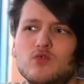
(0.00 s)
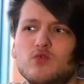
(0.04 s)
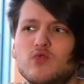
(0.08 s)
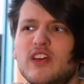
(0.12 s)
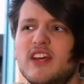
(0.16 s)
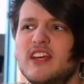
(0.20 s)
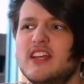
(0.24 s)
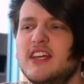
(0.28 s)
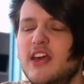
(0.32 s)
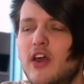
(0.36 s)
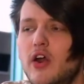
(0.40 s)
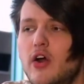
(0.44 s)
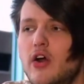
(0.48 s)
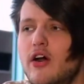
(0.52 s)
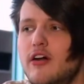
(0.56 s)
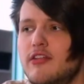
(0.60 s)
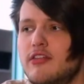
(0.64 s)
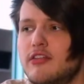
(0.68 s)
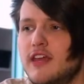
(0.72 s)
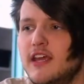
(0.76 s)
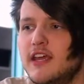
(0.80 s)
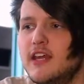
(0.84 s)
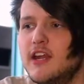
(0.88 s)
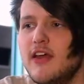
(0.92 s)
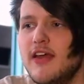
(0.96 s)
really
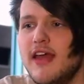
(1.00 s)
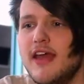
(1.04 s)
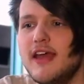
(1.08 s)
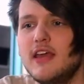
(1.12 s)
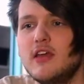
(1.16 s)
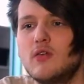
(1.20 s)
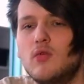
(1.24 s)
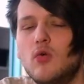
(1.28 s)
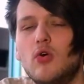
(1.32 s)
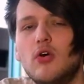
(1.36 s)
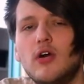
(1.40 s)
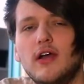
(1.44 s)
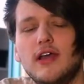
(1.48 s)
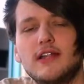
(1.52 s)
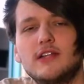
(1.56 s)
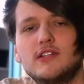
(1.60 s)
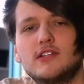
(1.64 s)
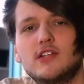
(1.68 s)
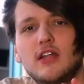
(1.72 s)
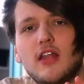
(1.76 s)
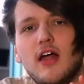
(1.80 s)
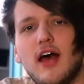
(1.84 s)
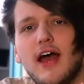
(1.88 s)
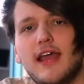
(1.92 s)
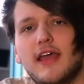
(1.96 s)
earthy. You know how you walk
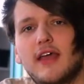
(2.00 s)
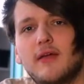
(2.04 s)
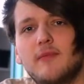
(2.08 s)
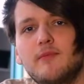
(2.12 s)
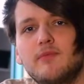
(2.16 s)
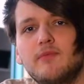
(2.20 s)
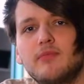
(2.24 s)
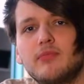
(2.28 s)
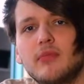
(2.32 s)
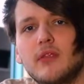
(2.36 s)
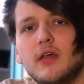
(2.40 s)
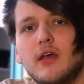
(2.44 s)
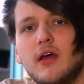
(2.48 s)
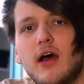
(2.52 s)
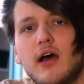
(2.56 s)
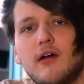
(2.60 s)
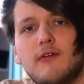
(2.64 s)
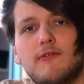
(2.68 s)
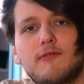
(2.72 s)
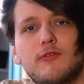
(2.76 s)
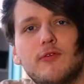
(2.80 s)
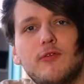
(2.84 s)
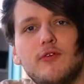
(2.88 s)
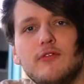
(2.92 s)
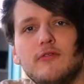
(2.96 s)
into like a
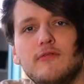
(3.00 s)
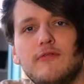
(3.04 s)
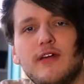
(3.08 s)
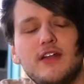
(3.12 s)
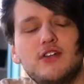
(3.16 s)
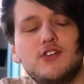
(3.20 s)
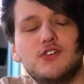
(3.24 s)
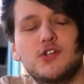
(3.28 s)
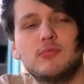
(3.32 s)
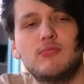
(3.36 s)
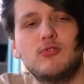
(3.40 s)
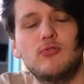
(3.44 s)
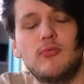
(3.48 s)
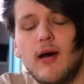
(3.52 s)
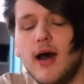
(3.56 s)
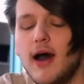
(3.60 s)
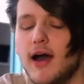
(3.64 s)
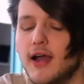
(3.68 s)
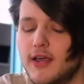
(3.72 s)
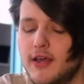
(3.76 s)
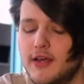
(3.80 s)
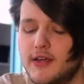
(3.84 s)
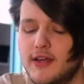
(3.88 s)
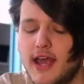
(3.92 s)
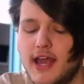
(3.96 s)
fruit and vegetable
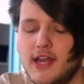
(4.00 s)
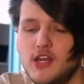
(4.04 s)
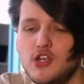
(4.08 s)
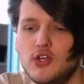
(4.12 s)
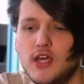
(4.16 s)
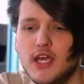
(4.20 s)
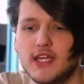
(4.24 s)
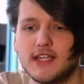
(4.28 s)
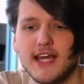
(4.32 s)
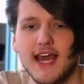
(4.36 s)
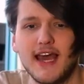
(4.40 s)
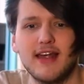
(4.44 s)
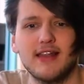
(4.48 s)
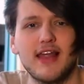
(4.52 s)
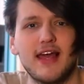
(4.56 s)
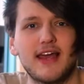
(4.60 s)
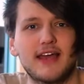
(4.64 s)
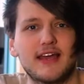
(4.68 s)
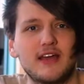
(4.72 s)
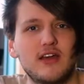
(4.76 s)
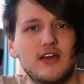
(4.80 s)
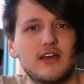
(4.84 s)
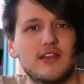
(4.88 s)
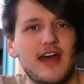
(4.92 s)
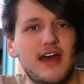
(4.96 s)
market and you get that
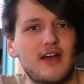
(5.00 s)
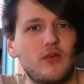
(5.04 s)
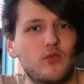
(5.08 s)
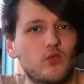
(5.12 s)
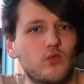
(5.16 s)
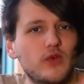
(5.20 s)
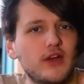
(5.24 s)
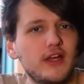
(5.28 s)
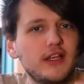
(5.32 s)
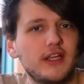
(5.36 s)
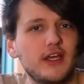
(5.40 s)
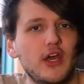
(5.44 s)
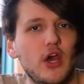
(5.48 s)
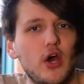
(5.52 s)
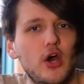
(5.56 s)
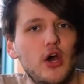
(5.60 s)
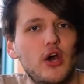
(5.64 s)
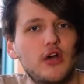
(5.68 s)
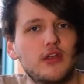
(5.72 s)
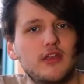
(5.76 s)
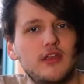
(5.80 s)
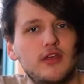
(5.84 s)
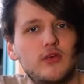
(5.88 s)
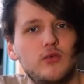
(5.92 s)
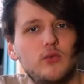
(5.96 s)
that really earthy